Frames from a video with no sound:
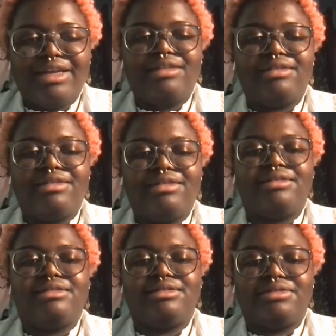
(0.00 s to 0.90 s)
great.
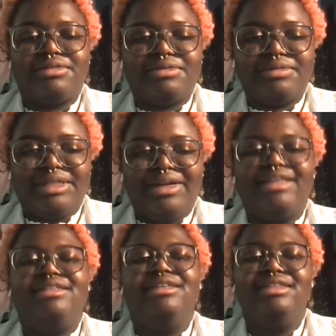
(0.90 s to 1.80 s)
It's really
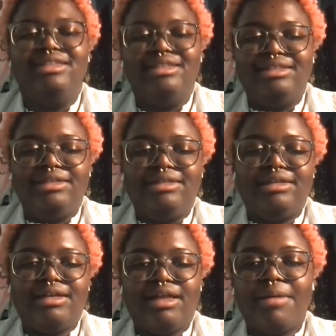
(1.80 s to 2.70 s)
great.
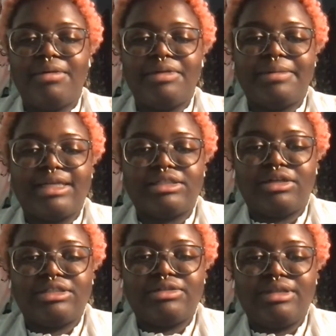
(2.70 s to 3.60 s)
I'm going to pass it
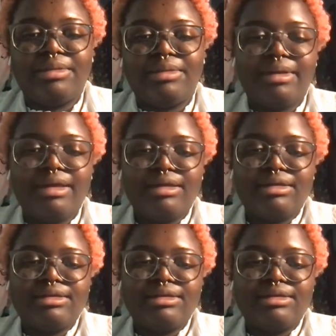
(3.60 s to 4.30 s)
on to Labiba.